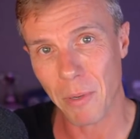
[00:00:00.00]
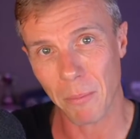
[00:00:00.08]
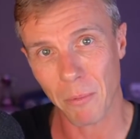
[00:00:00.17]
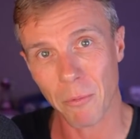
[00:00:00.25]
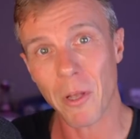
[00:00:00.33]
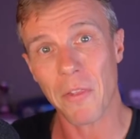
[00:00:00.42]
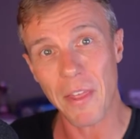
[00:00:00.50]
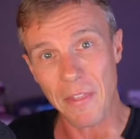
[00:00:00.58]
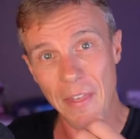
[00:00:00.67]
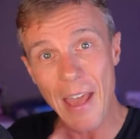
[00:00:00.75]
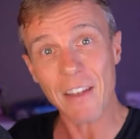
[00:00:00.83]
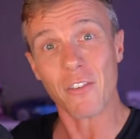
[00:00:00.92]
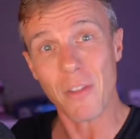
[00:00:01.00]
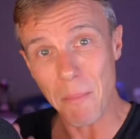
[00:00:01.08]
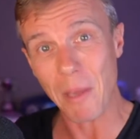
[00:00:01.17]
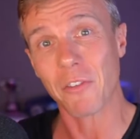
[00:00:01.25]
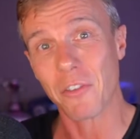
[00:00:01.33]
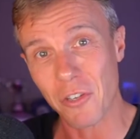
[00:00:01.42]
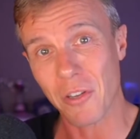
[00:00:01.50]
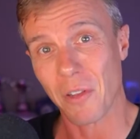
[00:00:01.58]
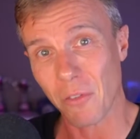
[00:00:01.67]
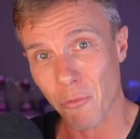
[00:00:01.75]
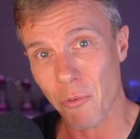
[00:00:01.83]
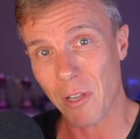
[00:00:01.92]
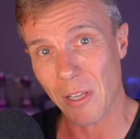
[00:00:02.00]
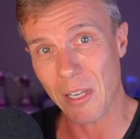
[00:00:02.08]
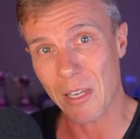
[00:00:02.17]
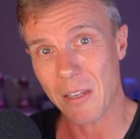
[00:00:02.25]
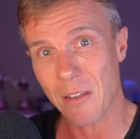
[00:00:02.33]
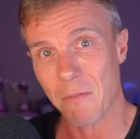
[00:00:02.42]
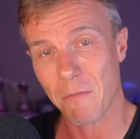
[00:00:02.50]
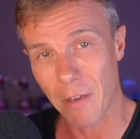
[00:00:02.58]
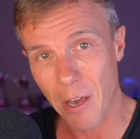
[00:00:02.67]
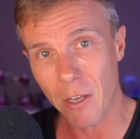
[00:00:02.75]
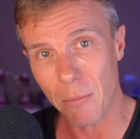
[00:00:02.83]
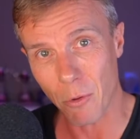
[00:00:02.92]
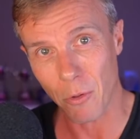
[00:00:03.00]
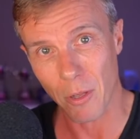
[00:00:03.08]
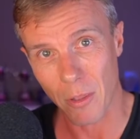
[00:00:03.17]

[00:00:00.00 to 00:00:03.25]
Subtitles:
that's the messaging that's really valuable,